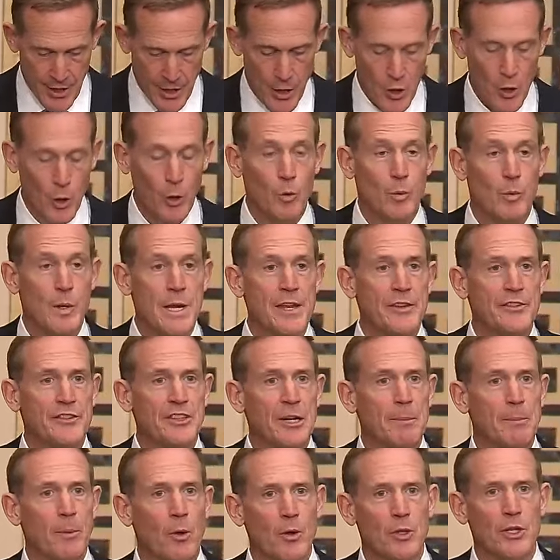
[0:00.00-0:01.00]

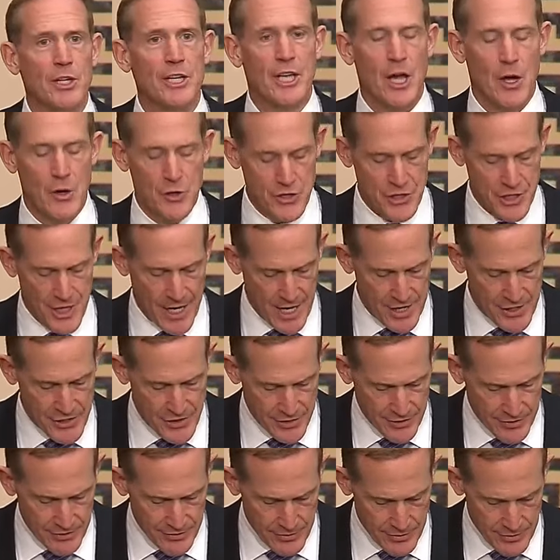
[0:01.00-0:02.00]
reasonable
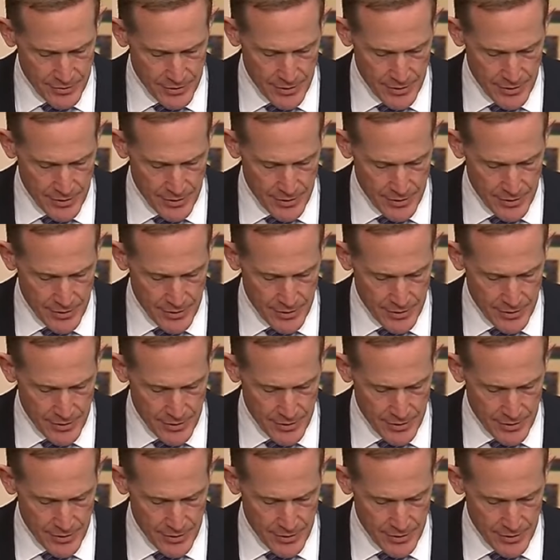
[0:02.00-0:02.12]
negotiations.